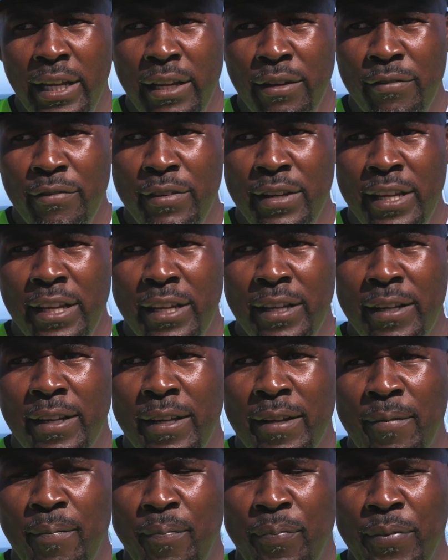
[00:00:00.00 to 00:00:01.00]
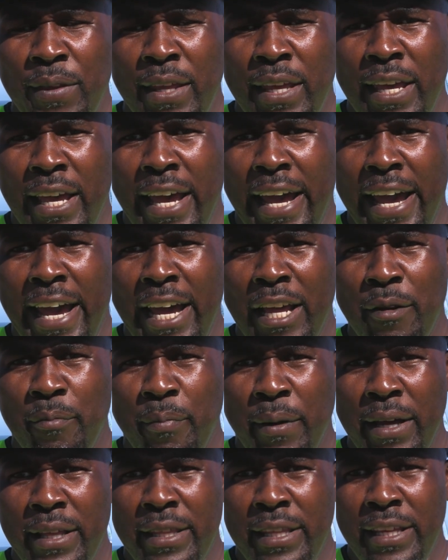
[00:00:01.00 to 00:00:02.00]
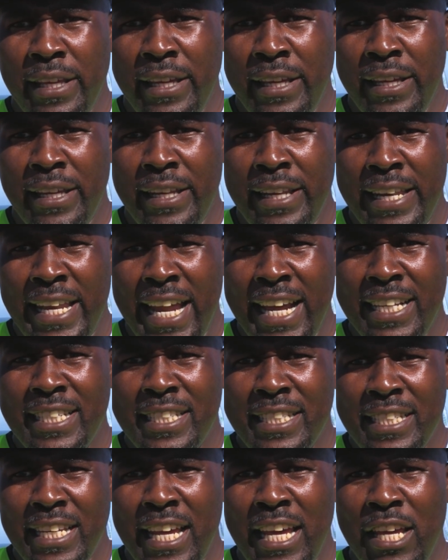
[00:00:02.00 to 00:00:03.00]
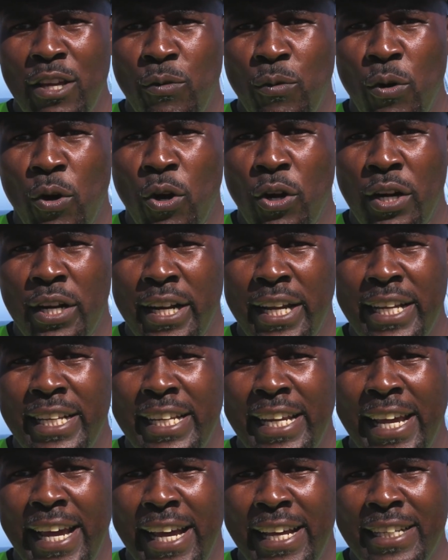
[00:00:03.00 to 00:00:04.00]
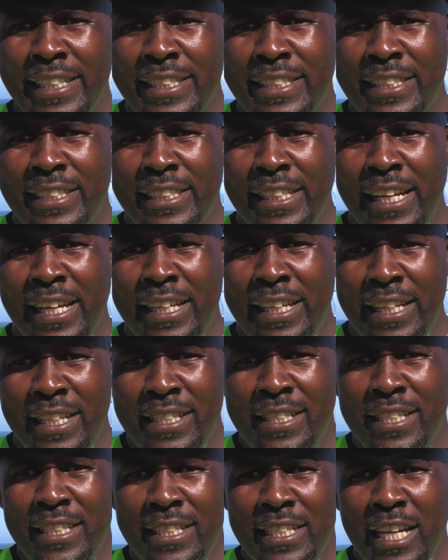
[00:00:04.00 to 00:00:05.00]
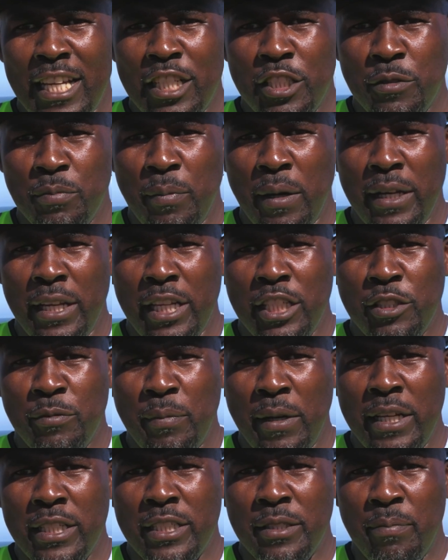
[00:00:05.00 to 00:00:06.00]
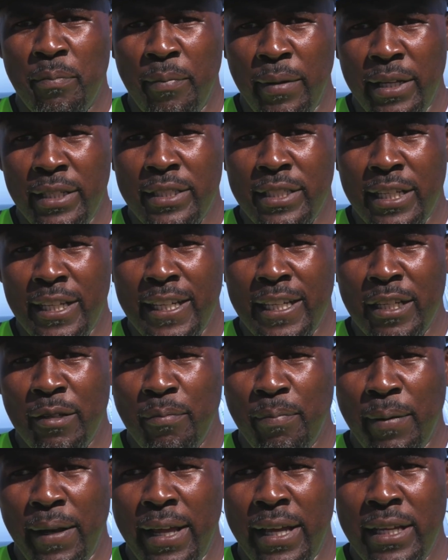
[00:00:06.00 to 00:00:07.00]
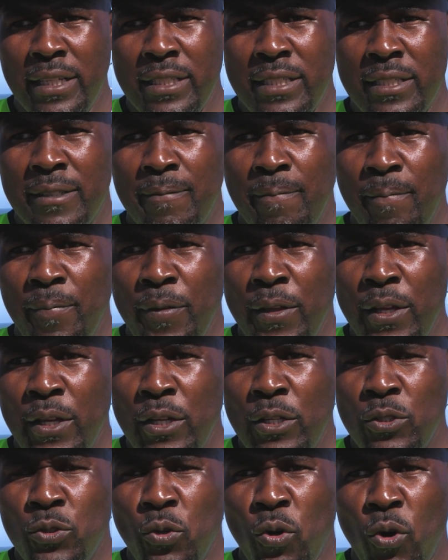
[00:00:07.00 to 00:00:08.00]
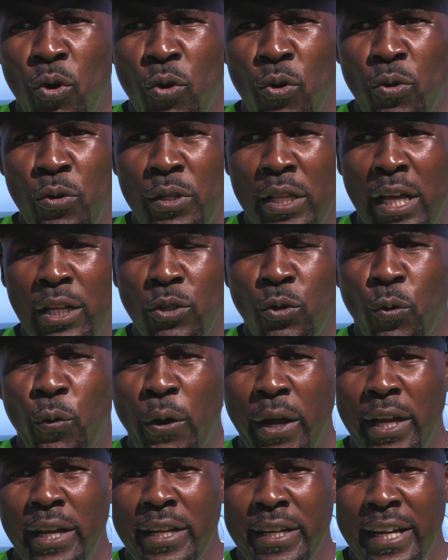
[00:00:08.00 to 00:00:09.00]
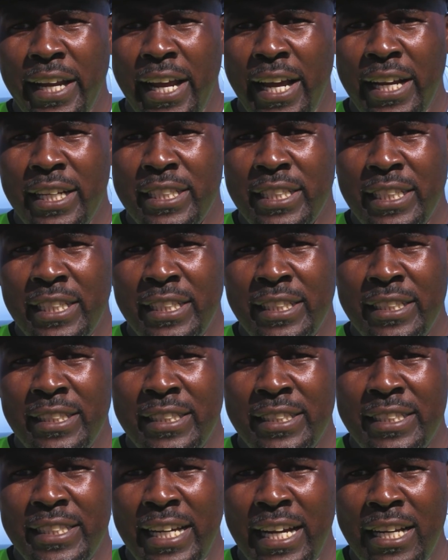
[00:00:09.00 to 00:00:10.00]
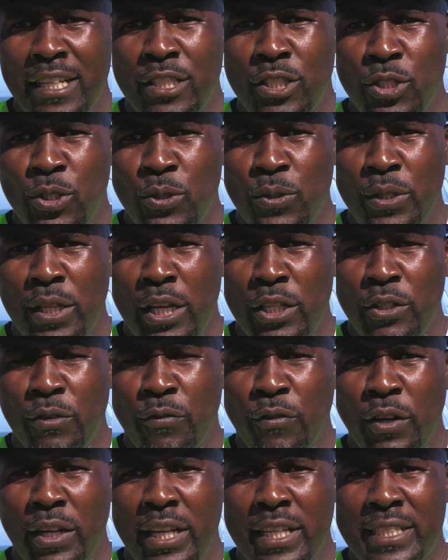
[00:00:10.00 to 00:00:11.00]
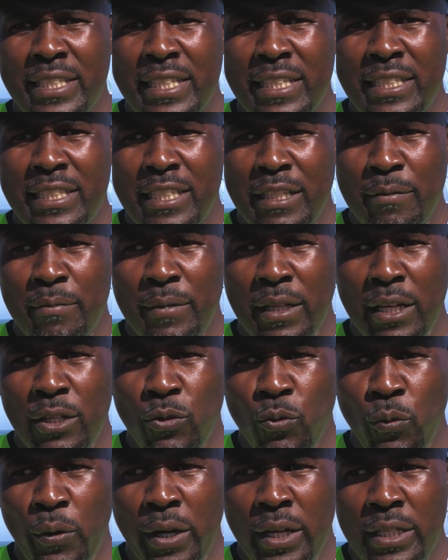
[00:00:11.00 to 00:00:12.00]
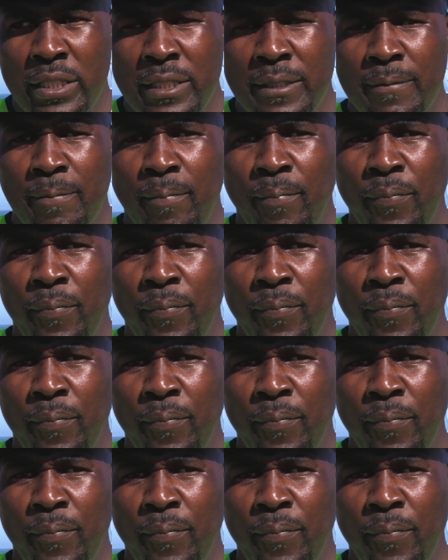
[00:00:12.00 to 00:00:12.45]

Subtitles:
evening, and by the next day, we already had an incident management meeting in place. So that quick reaction tells you that you've got a system that works.